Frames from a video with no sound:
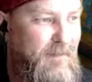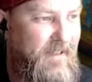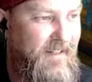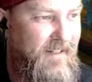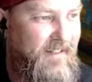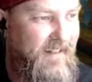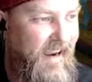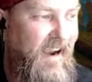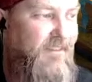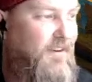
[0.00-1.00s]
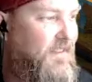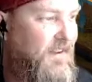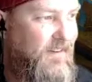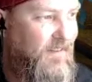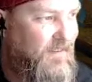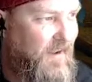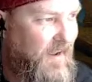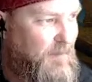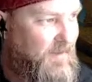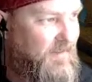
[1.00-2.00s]
but everything else
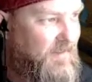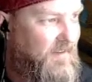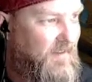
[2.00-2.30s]
happens.